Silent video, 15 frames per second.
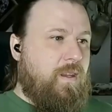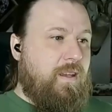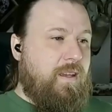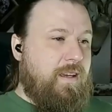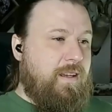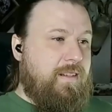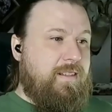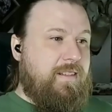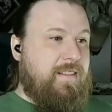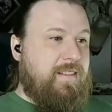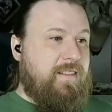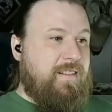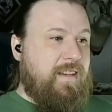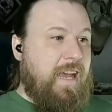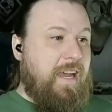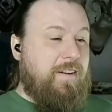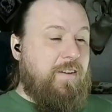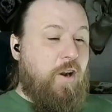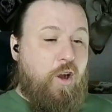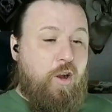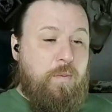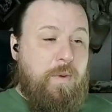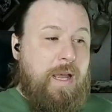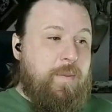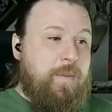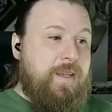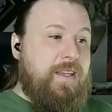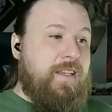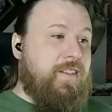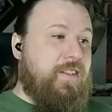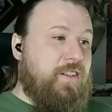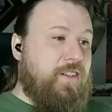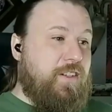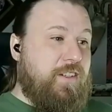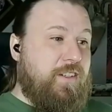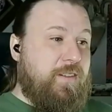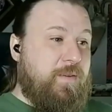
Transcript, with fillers: Yes. Ironheart might be in your